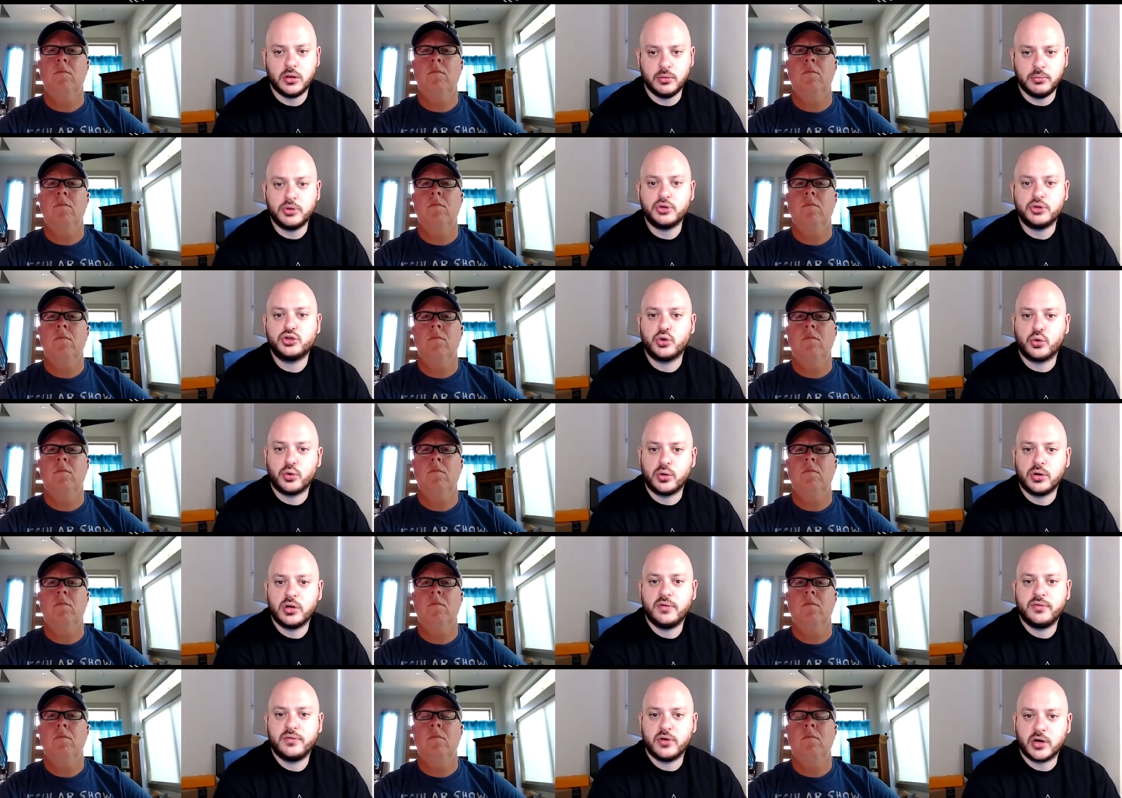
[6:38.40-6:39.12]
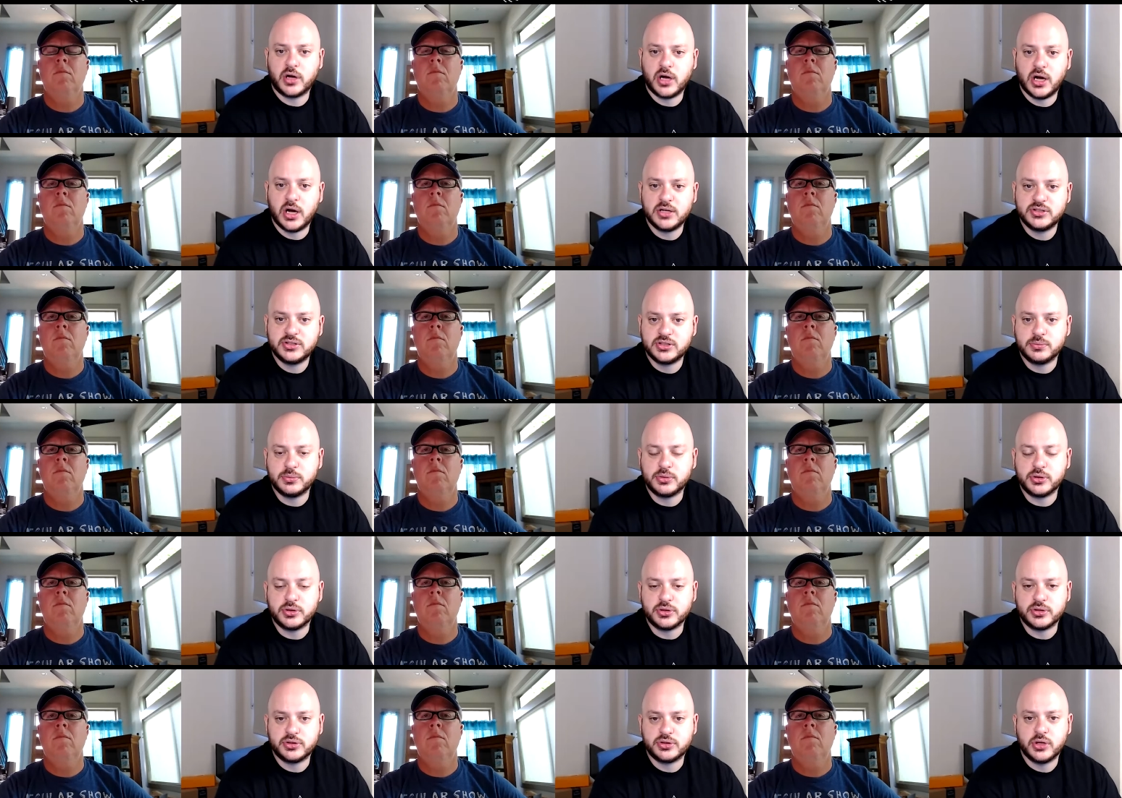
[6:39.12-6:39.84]
Speaker 1: the majority of your
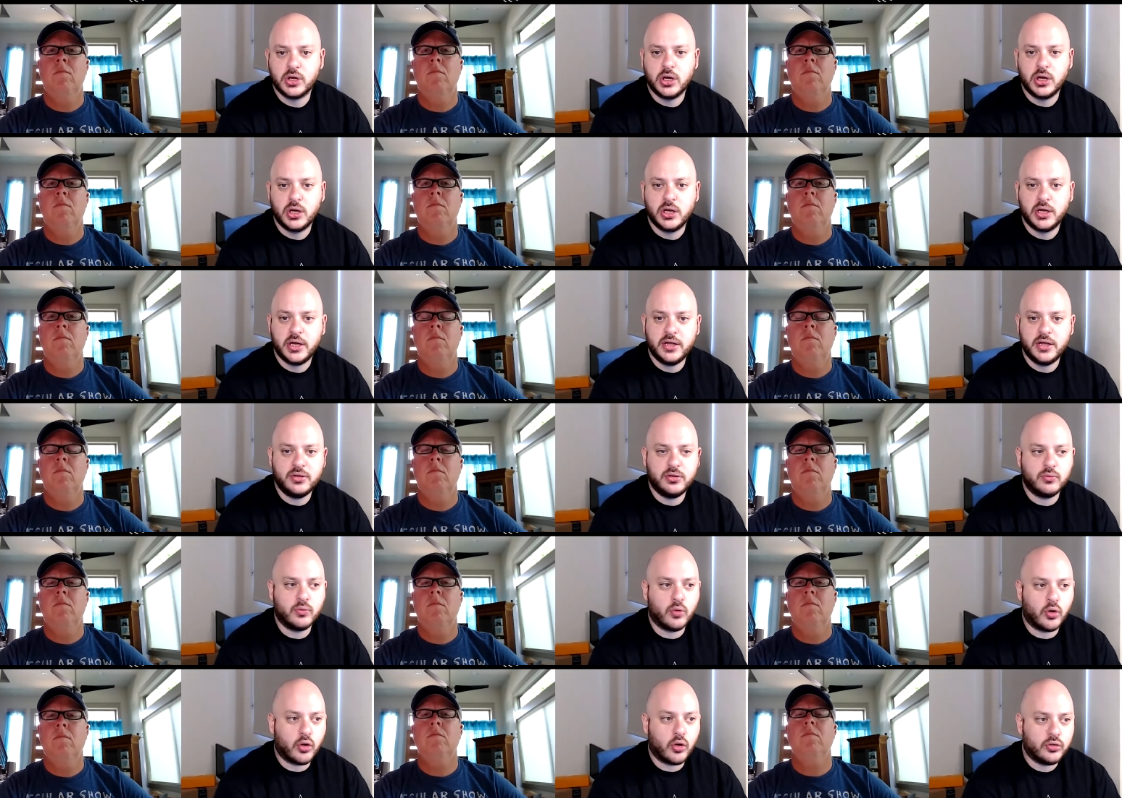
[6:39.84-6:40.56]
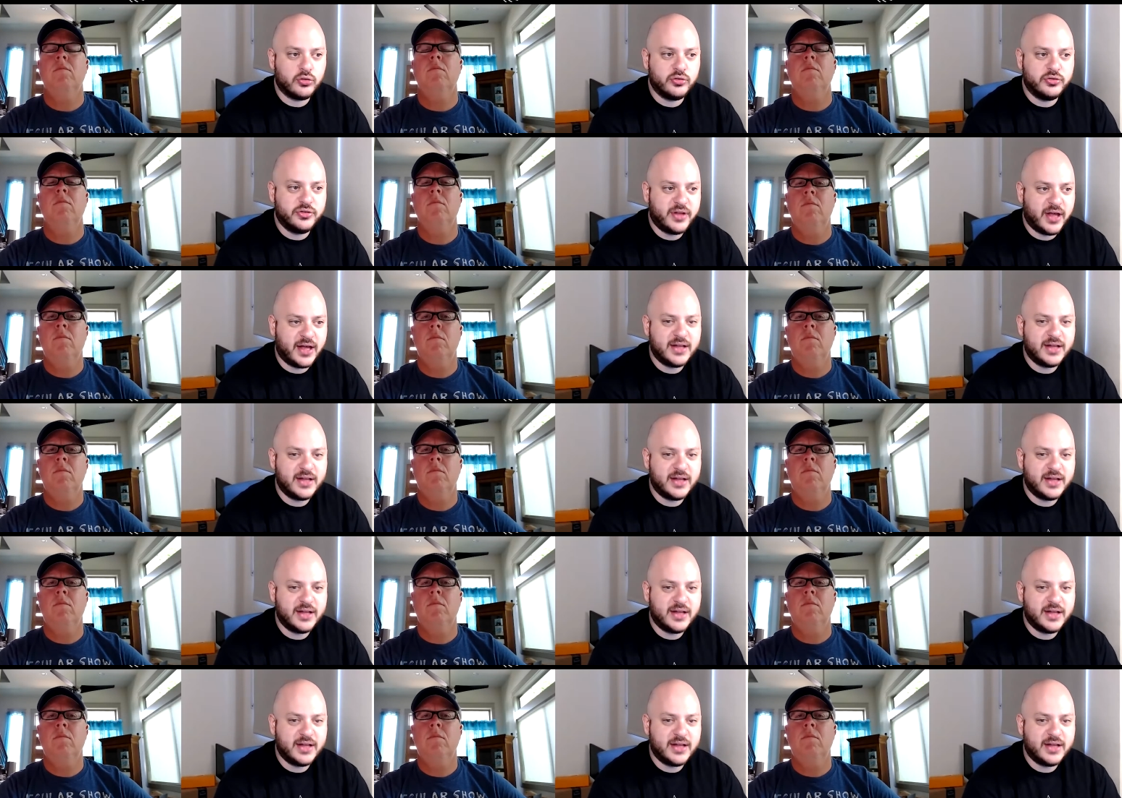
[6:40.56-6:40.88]
customers in mm-hmm.